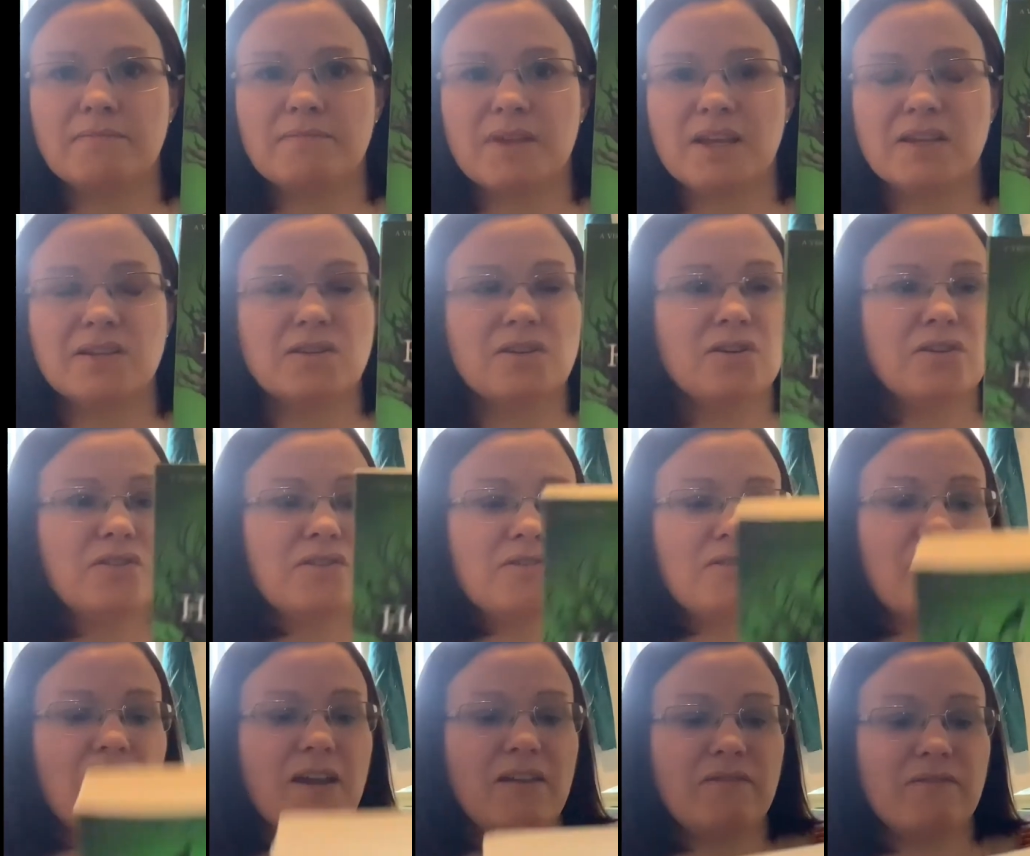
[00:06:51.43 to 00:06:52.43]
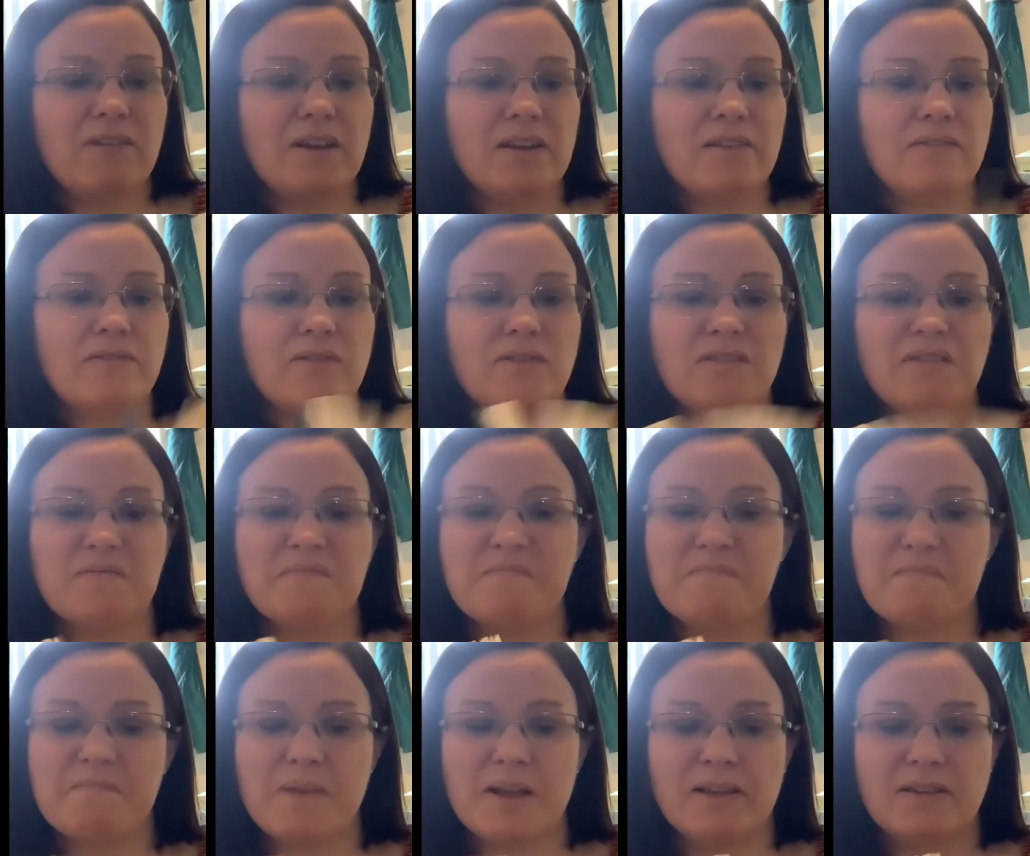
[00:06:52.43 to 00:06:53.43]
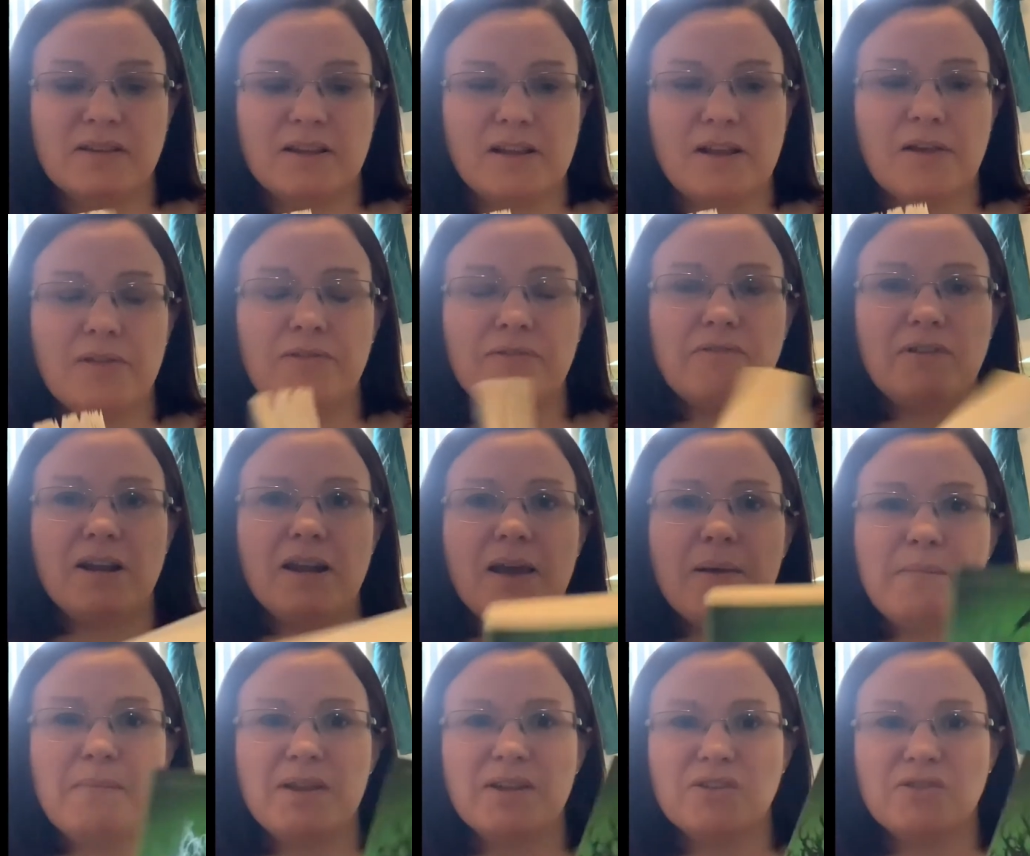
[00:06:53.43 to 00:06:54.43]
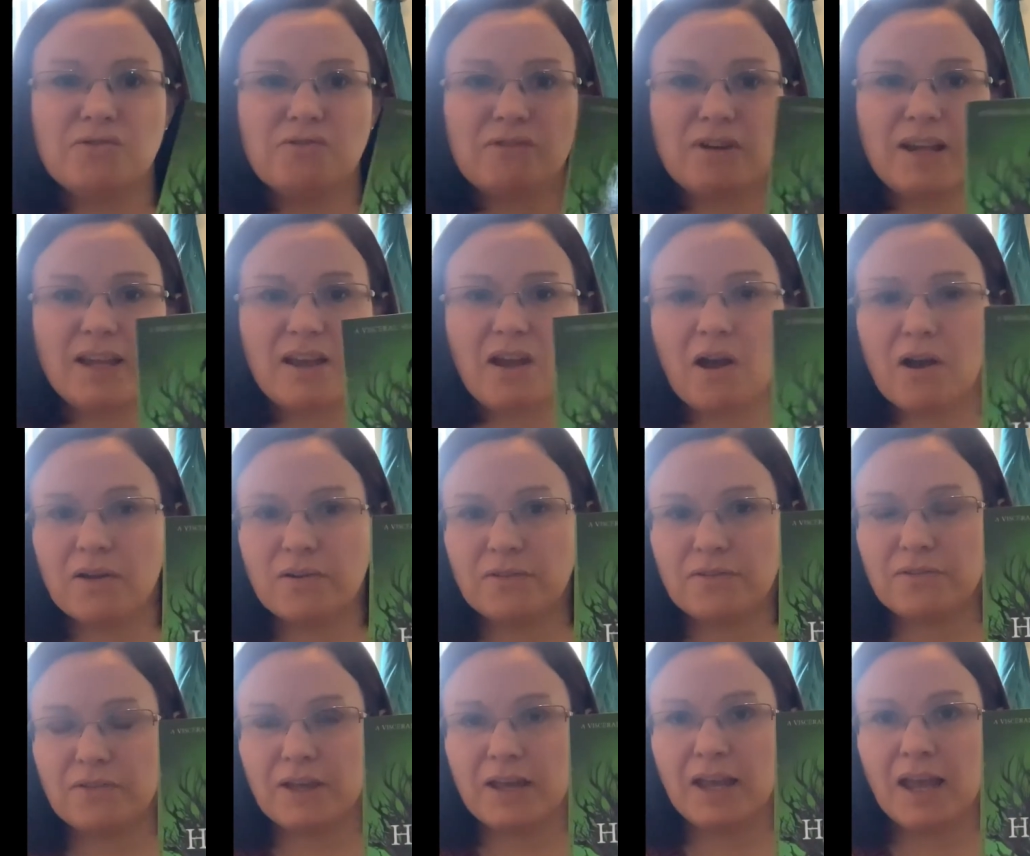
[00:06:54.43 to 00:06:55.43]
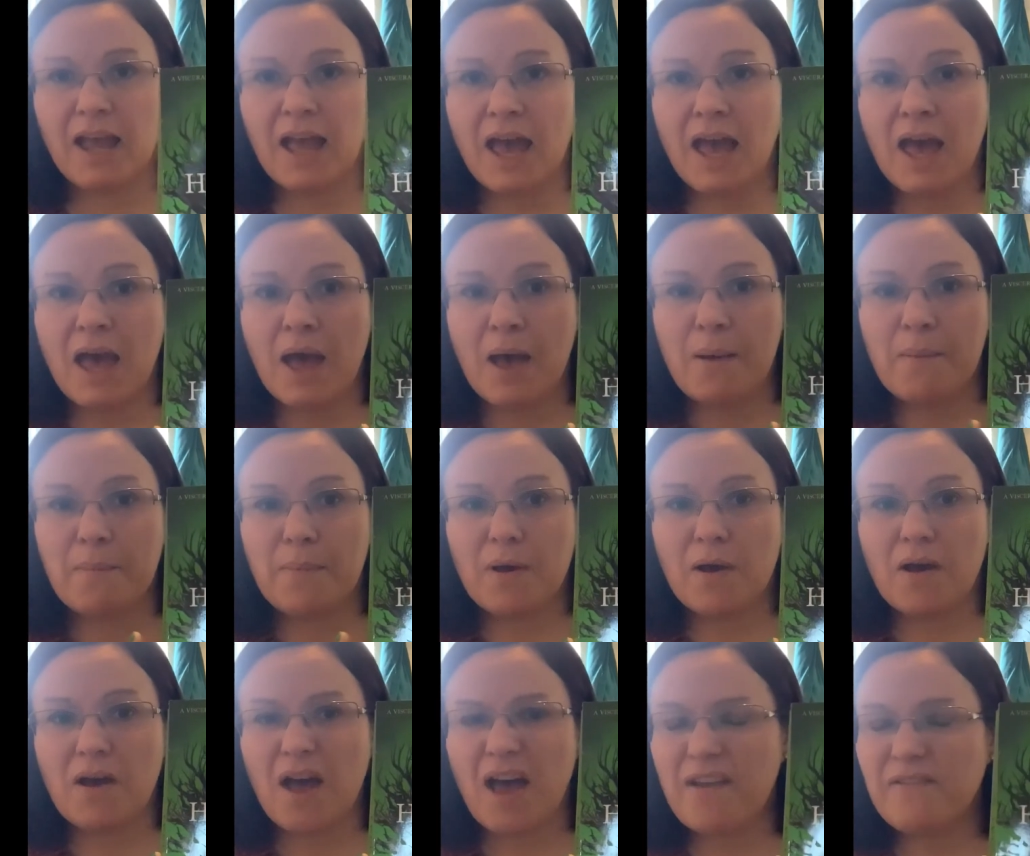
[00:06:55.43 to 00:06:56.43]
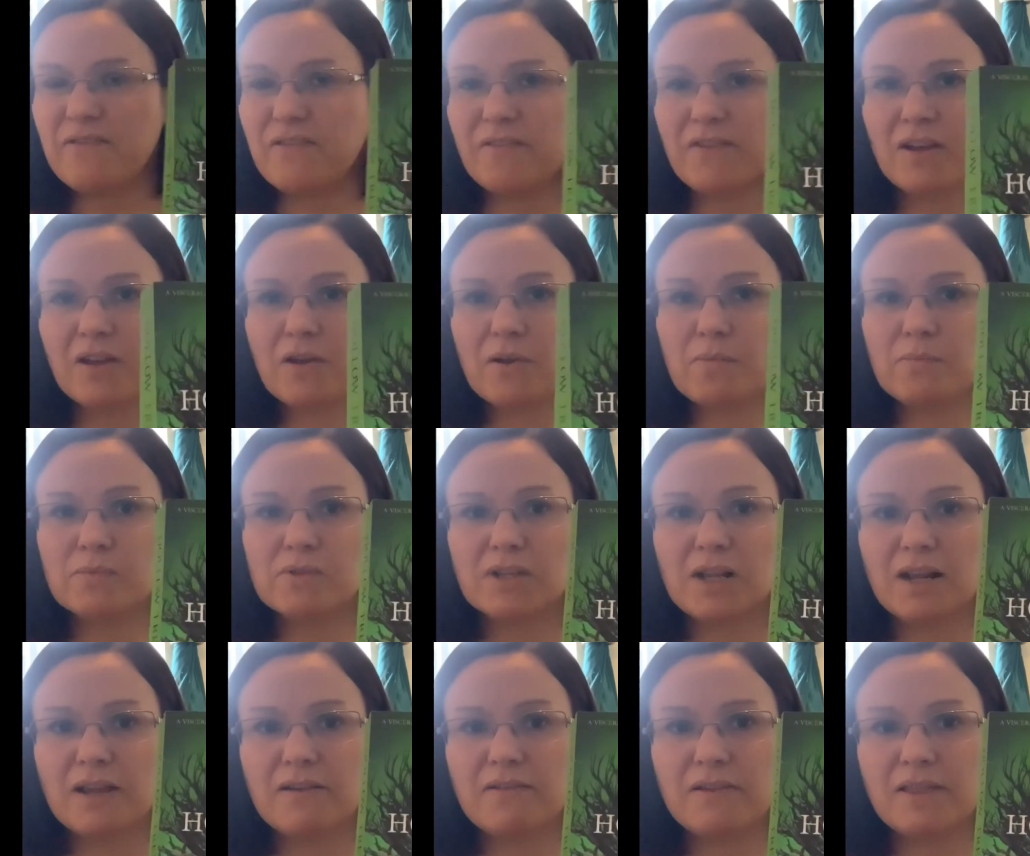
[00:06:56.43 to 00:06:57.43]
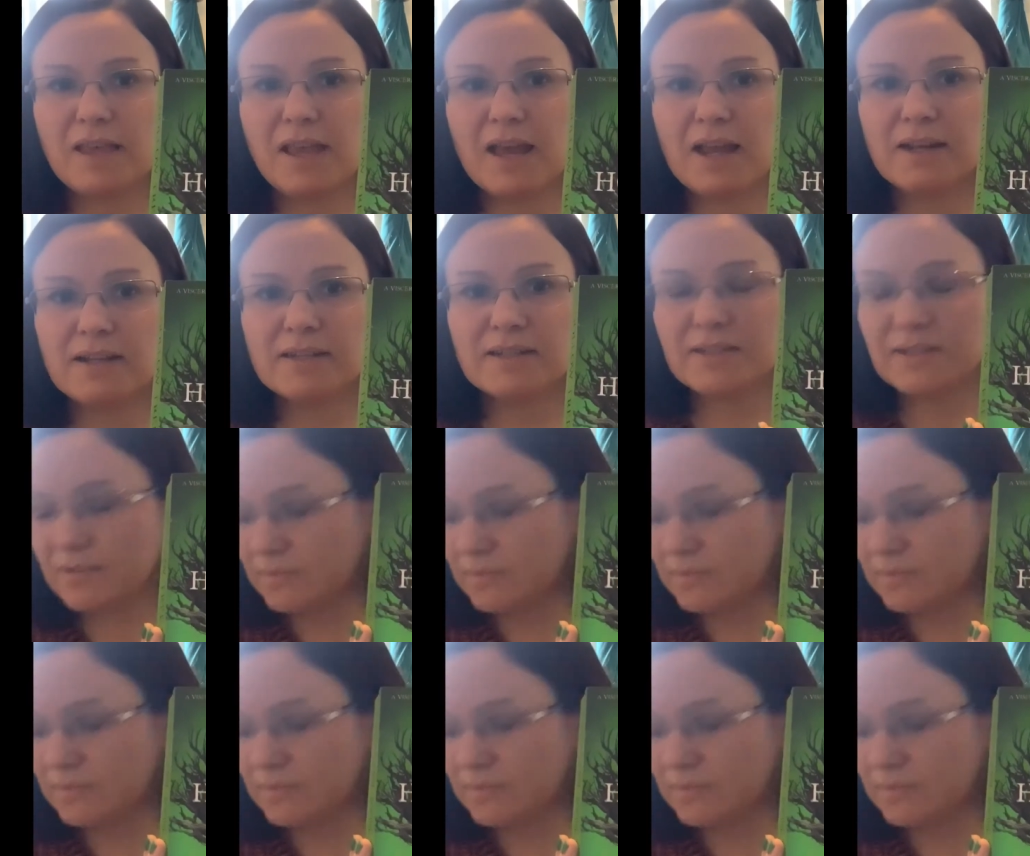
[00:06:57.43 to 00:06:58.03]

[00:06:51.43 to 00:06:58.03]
It's another great read for basically a thriller mystery kind of thing, but everything comes clear at the end.